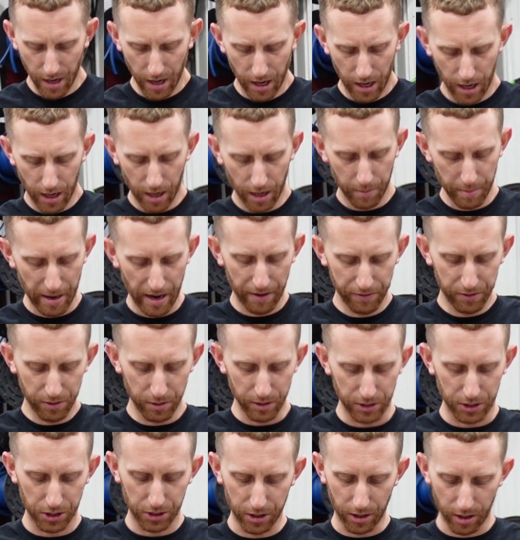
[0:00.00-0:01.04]
After
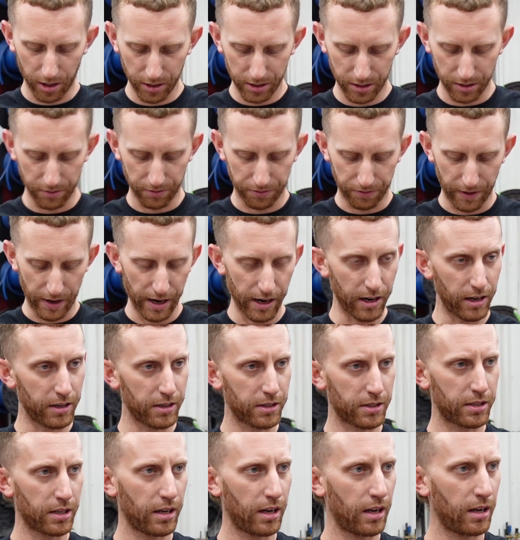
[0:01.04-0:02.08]
it starts and
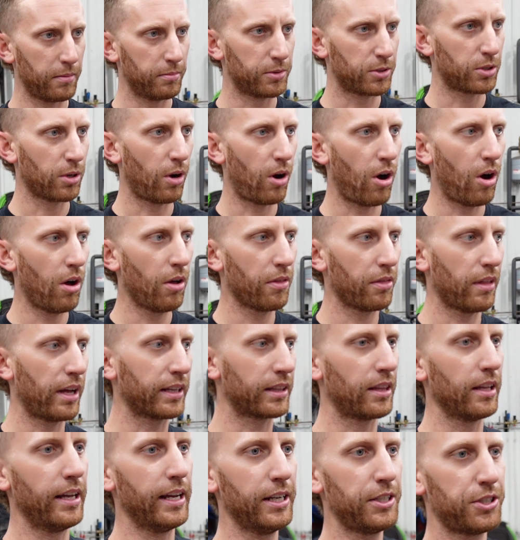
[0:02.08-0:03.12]
fires, so all
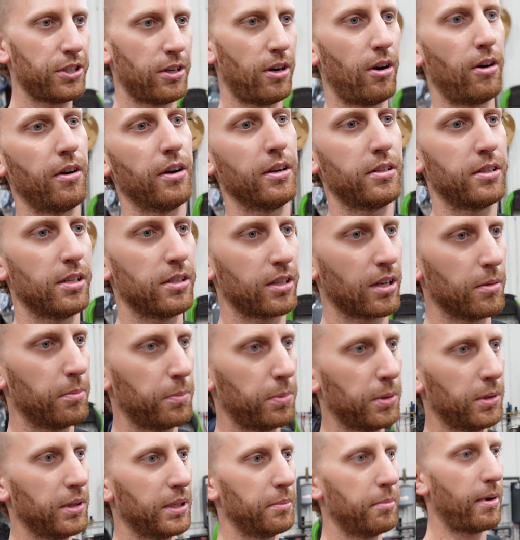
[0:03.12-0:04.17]
like the engine harness is
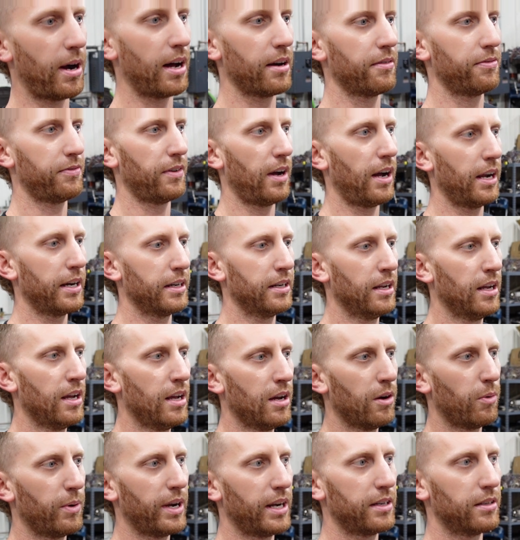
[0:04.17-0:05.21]
completely modified.
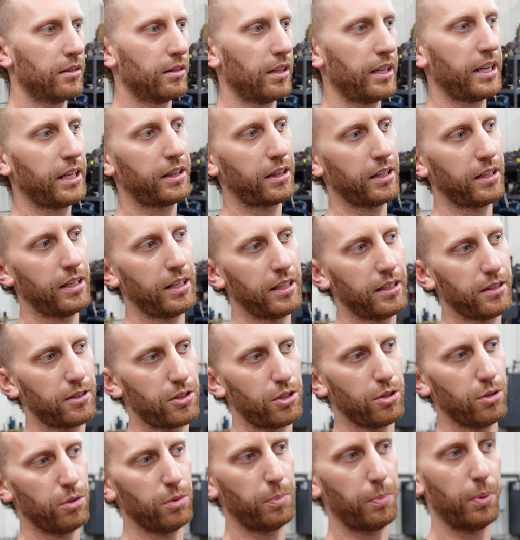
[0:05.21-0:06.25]
We had to lengthen it
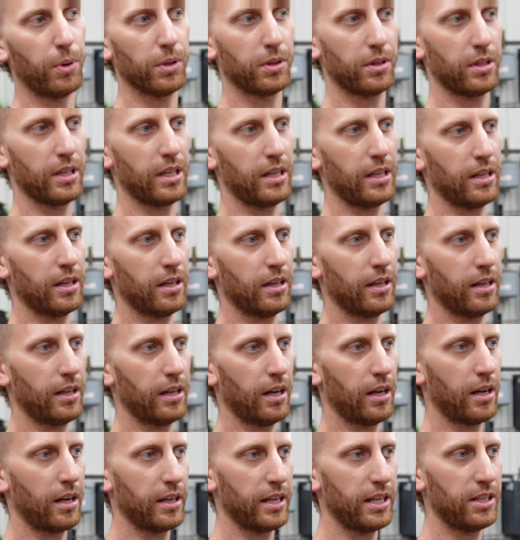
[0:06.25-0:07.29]
to put the
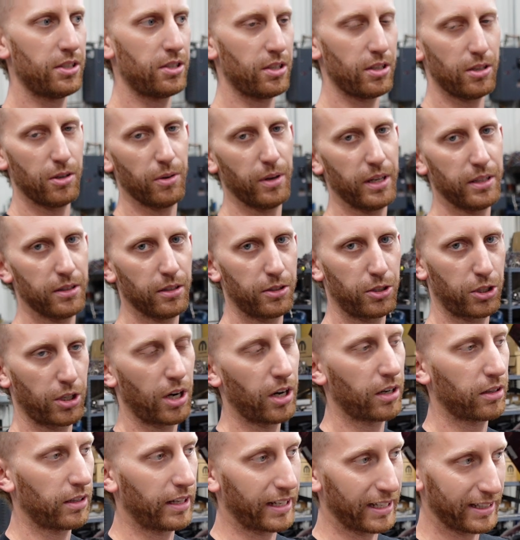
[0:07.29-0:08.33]
ECU in the
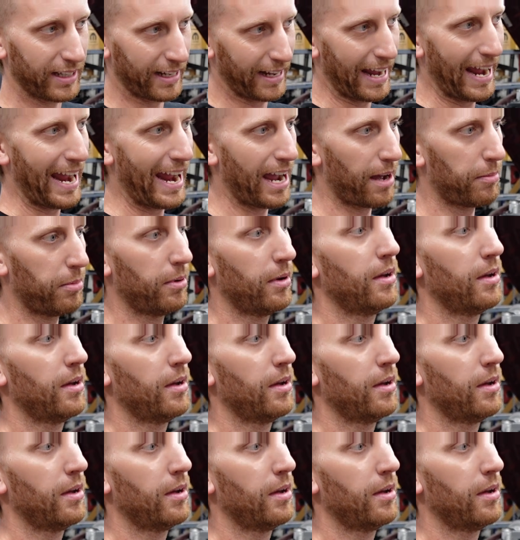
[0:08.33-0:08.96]
truck, like in the cab.